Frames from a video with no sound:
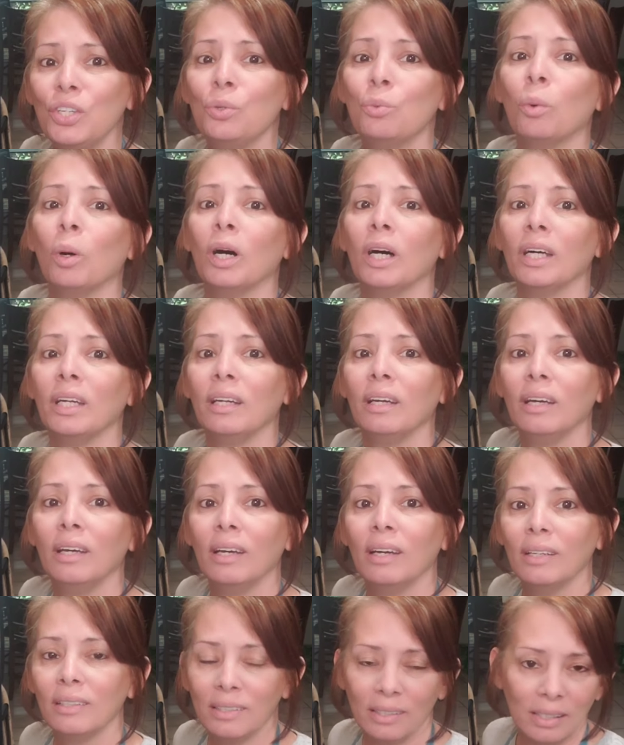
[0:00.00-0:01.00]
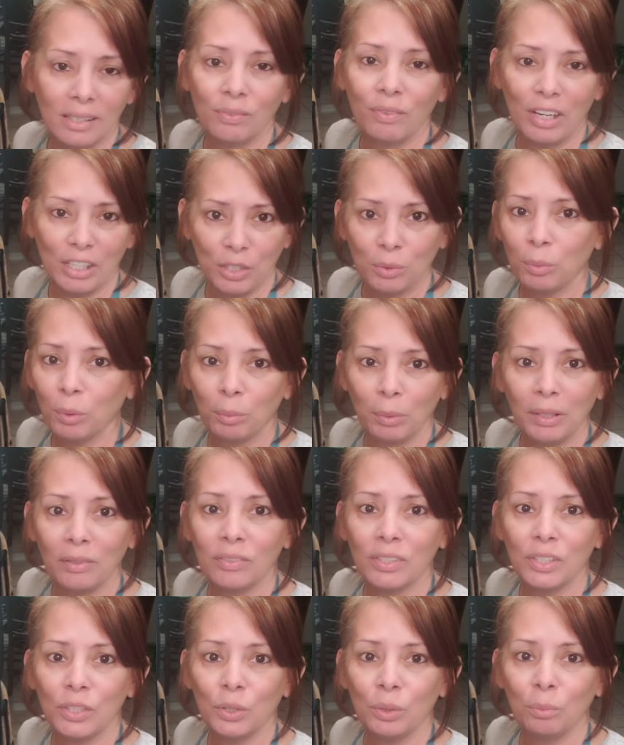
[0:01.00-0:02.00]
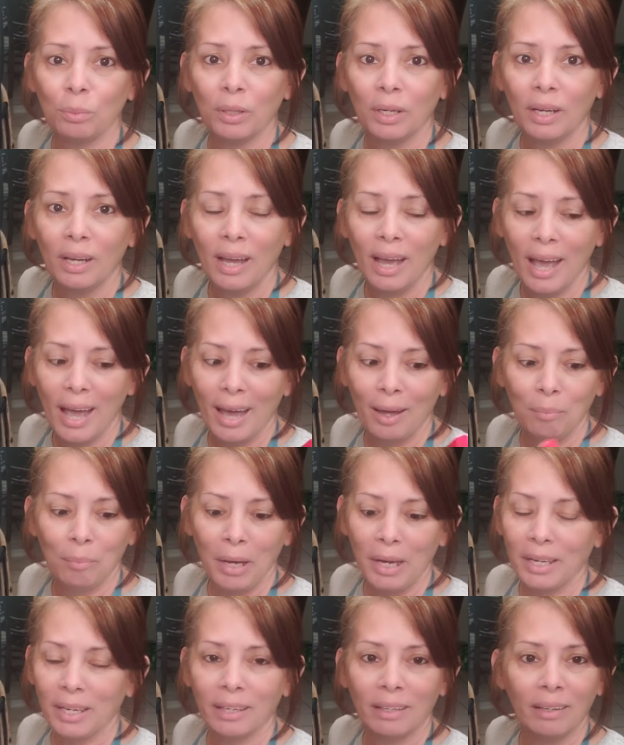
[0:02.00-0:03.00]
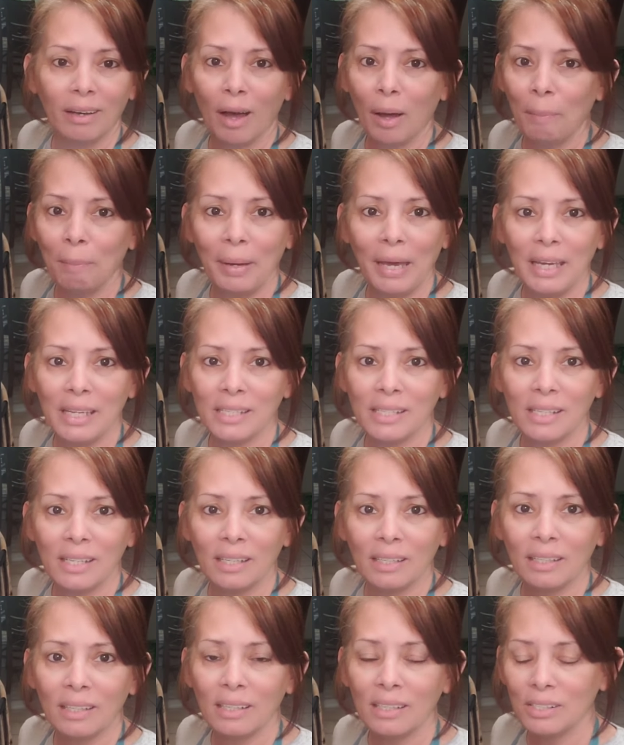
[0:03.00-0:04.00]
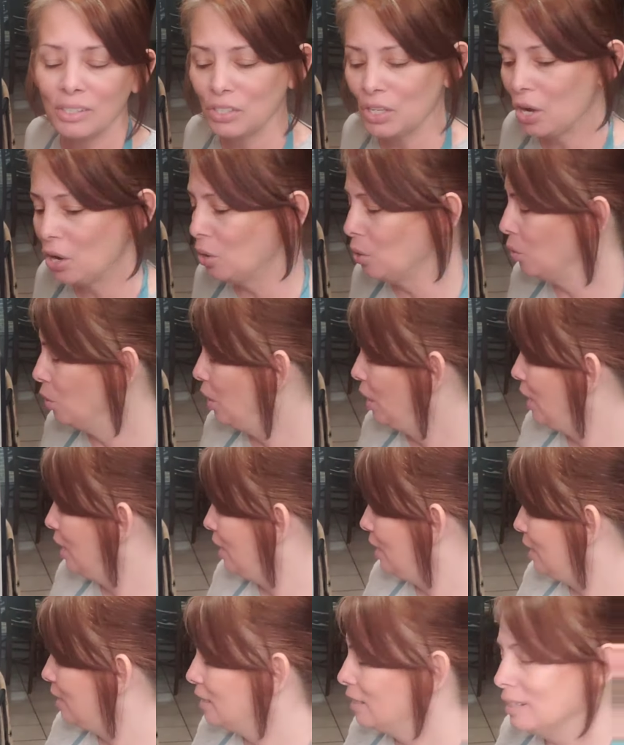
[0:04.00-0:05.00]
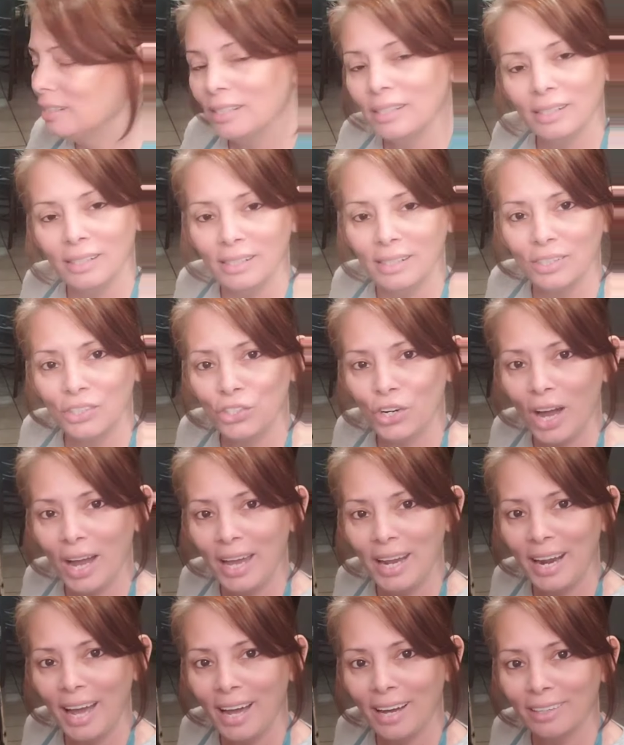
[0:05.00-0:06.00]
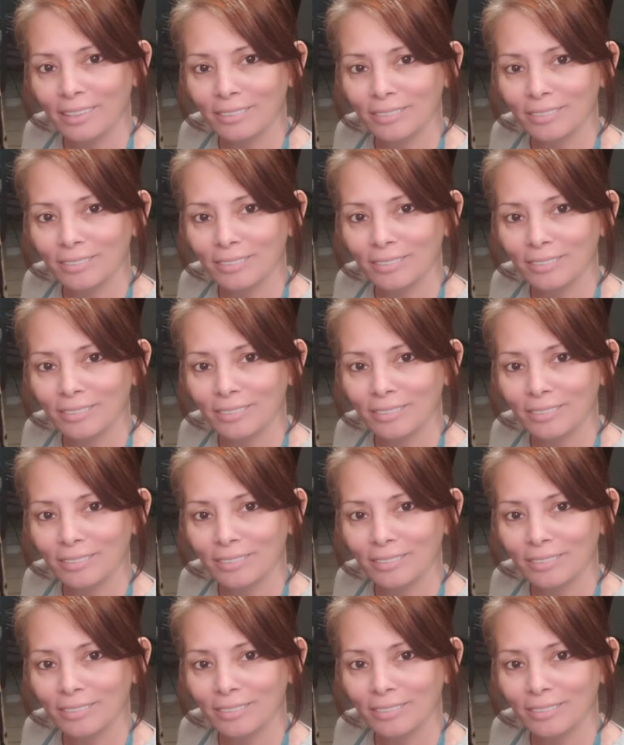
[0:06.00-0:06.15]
you want to this vegetable beef soup and make it amazing. So try it